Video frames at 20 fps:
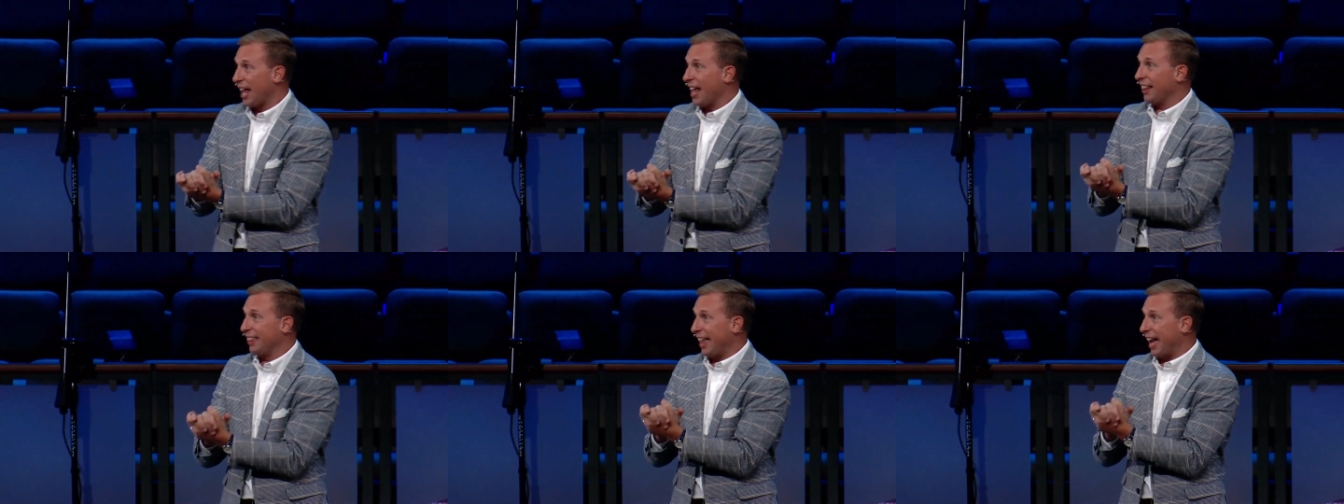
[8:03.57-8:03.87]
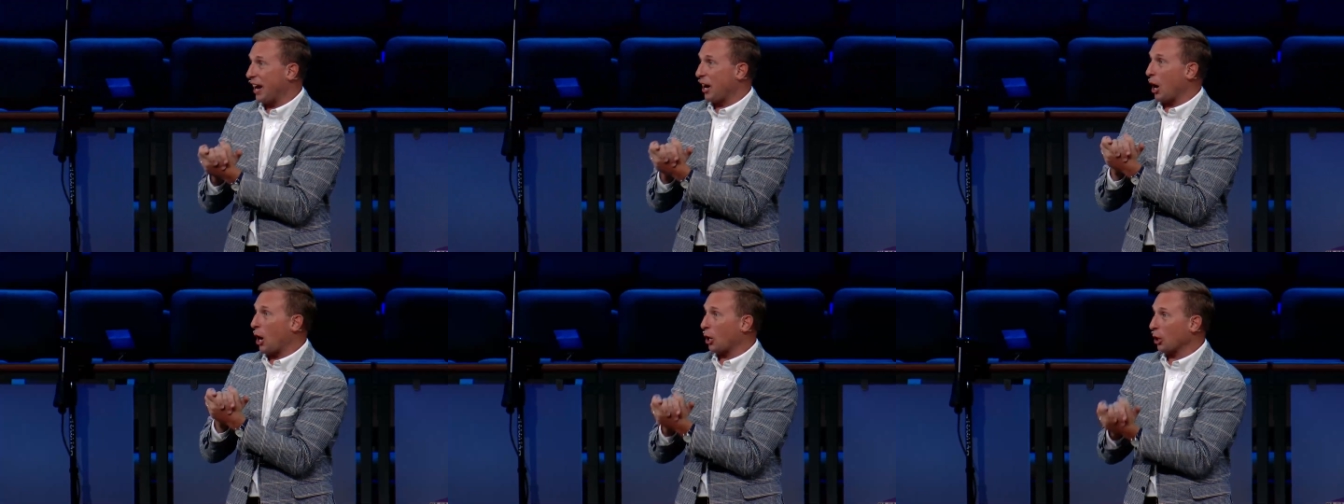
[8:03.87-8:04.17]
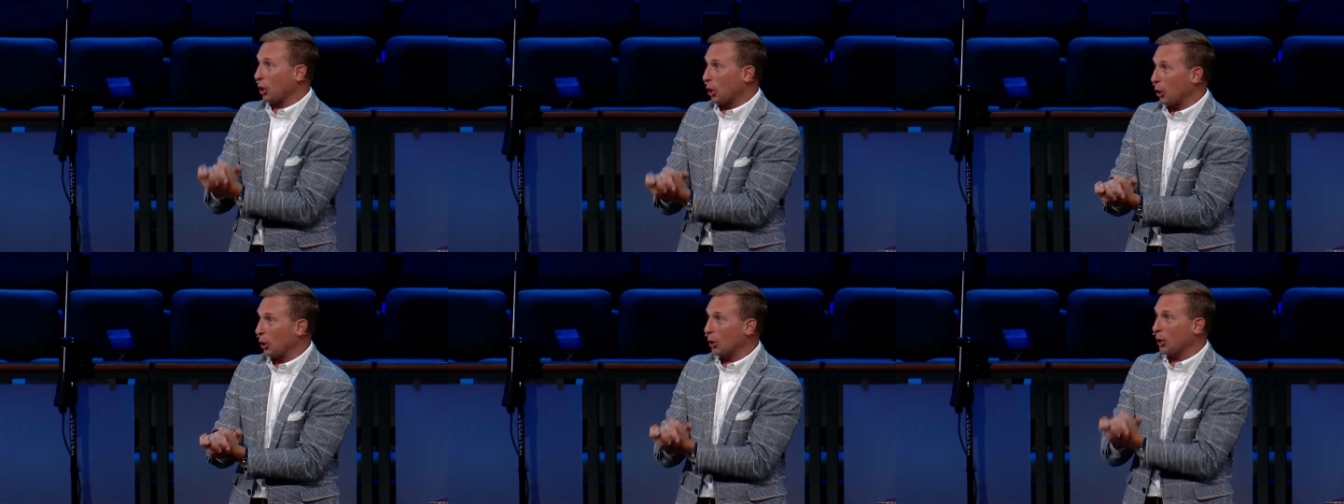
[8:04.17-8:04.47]
that are
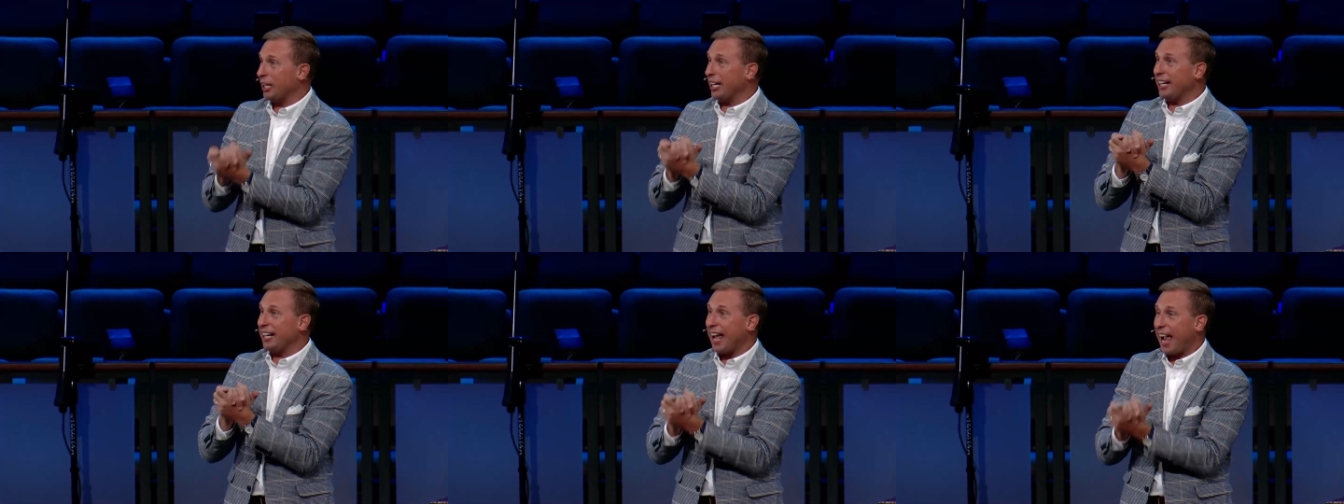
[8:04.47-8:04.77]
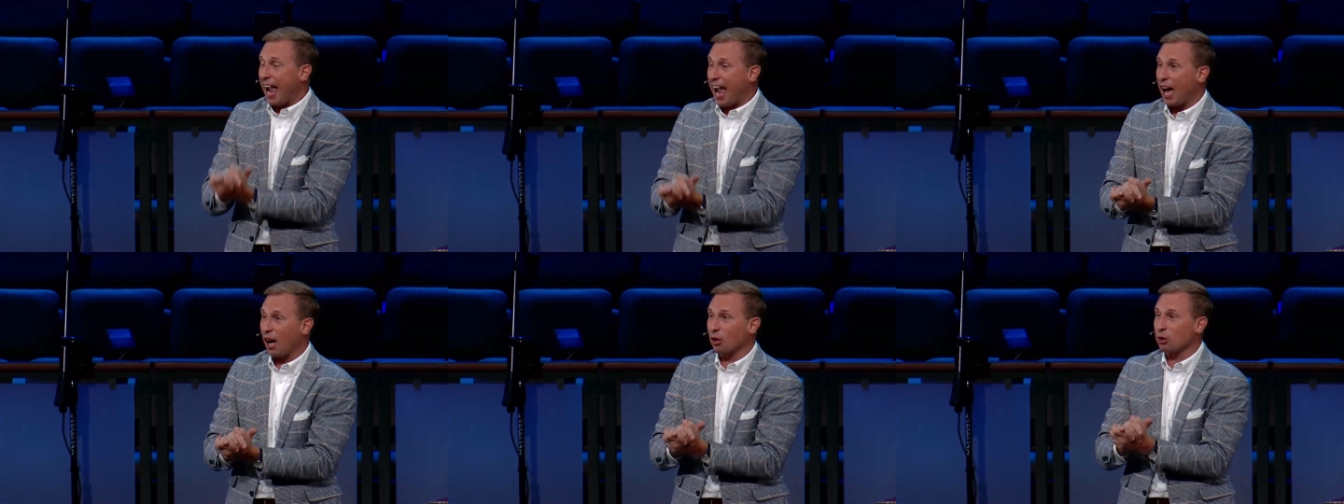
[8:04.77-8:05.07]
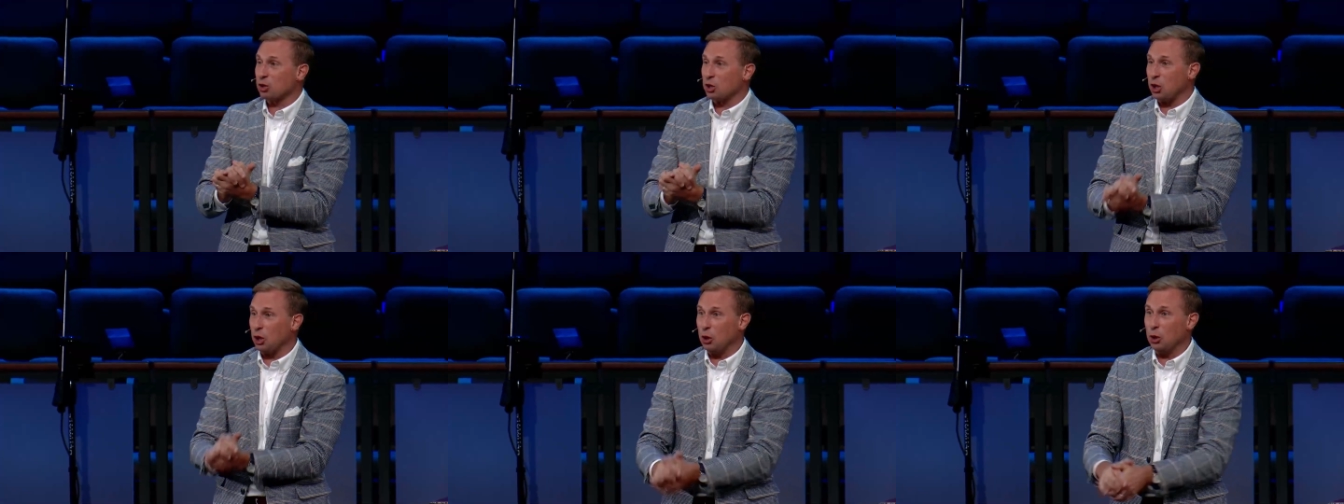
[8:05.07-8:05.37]
learning how
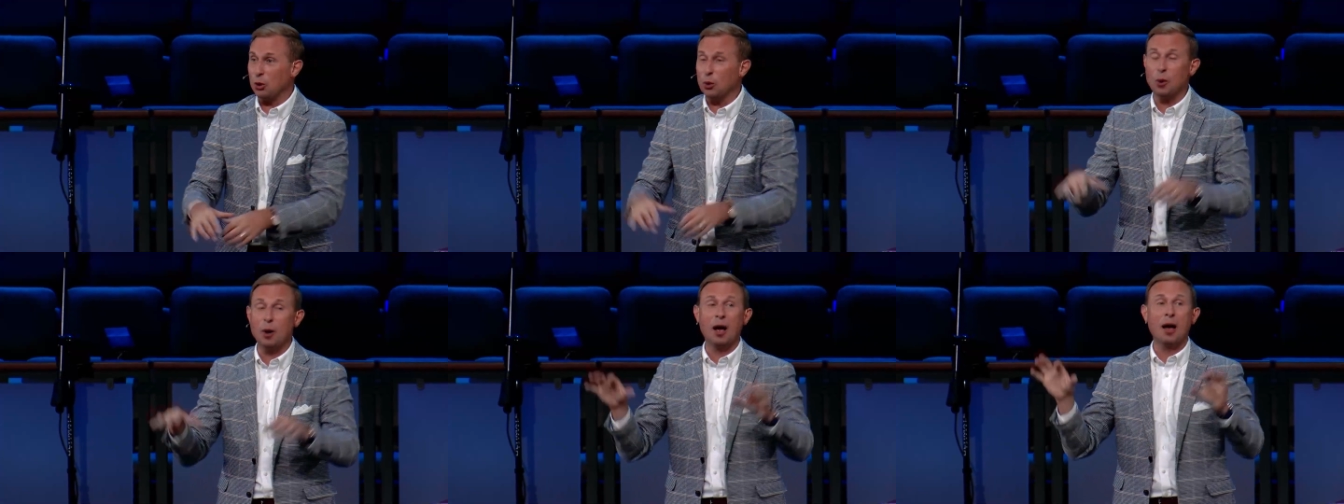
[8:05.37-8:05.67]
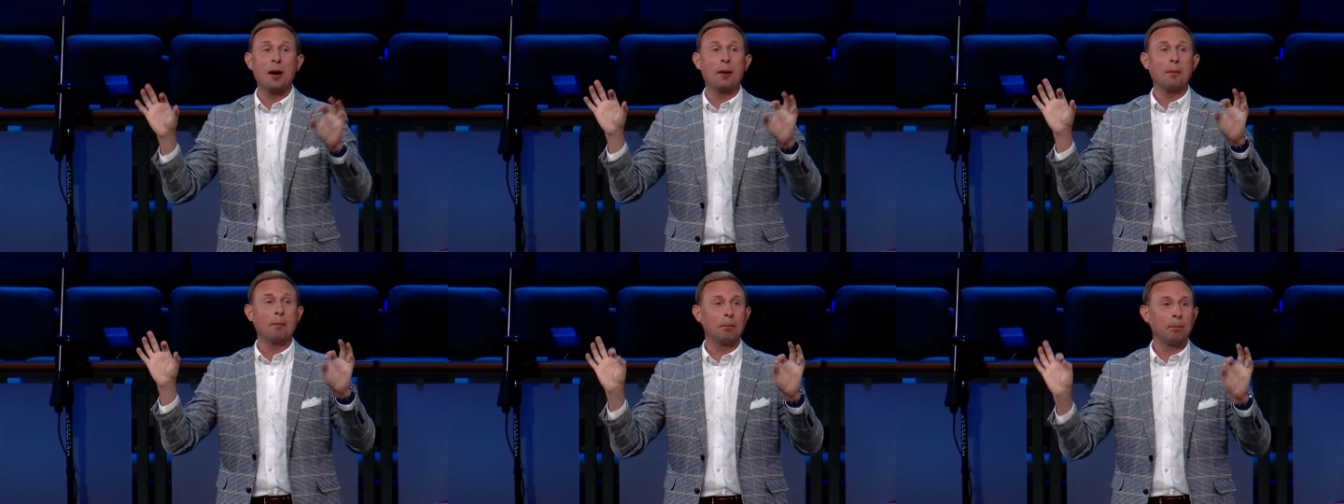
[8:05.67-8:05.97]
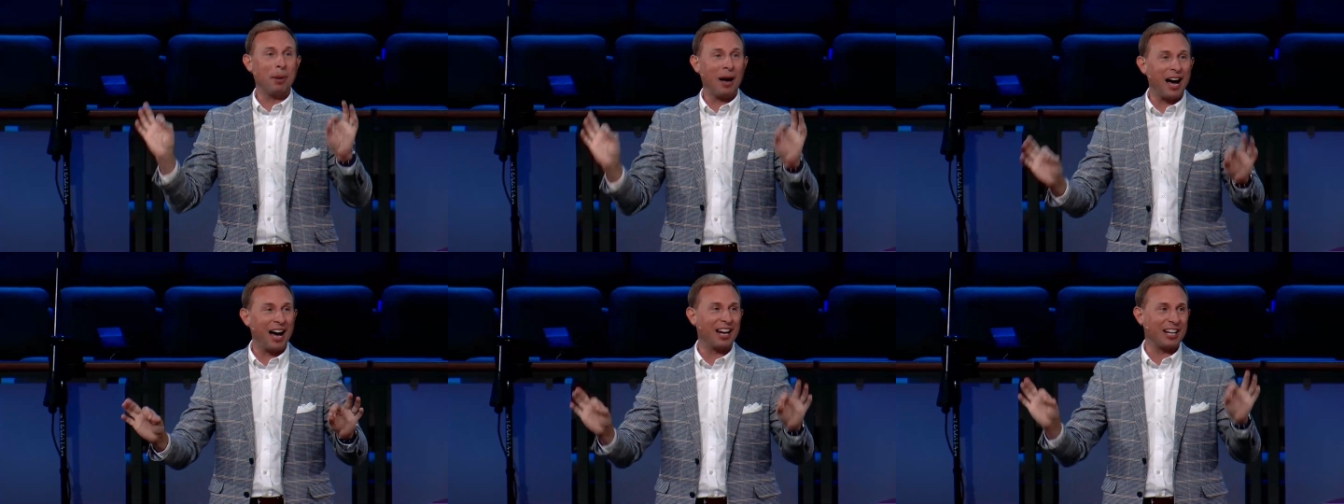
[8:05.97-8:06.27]
to
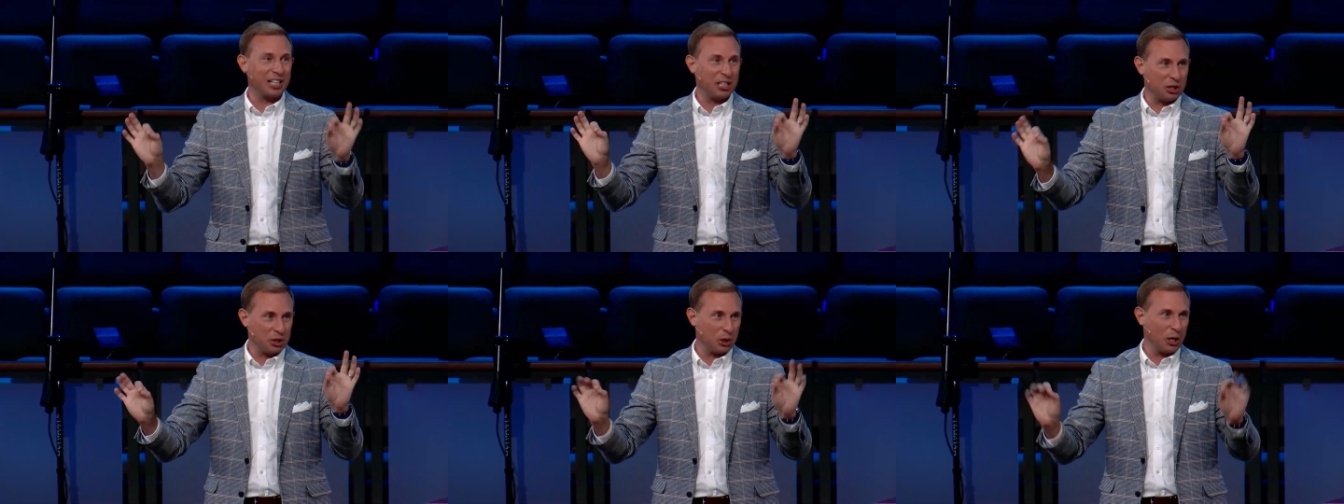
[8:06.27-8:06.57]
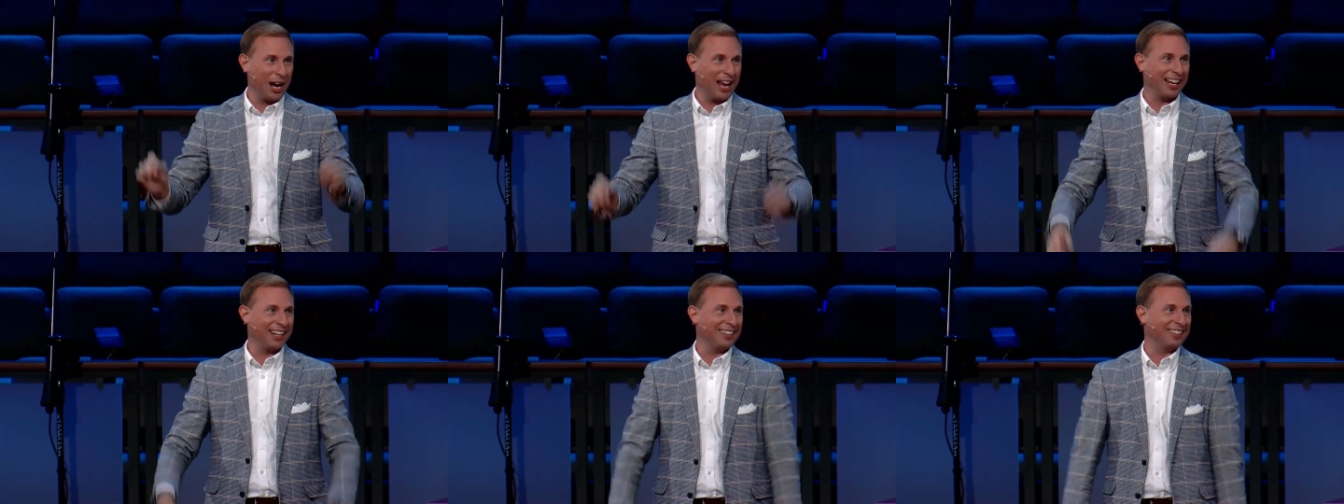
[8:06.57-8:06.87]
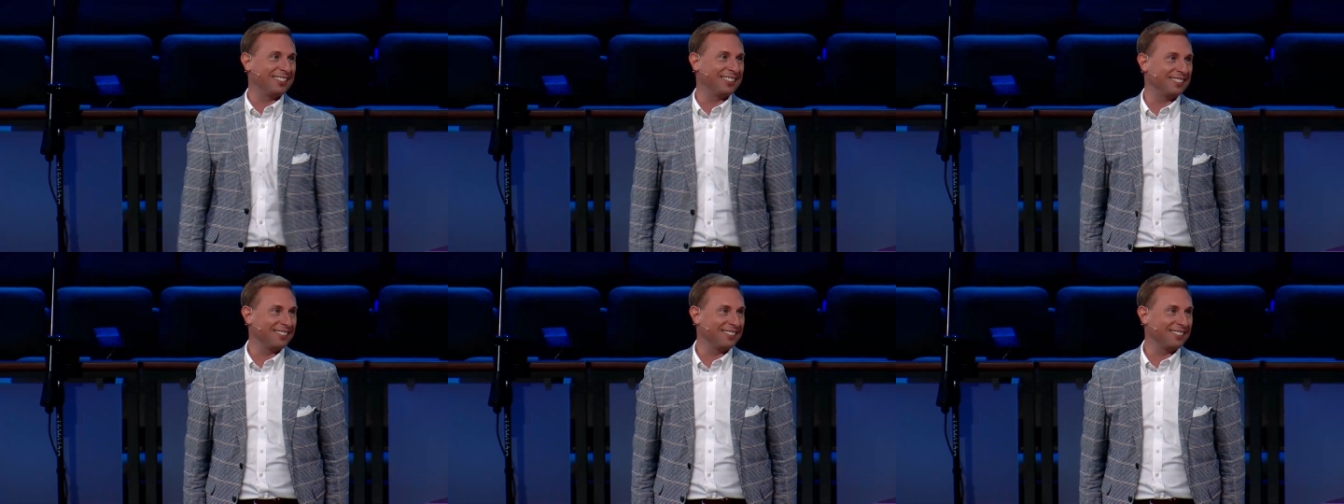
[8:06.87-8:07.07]
potty train.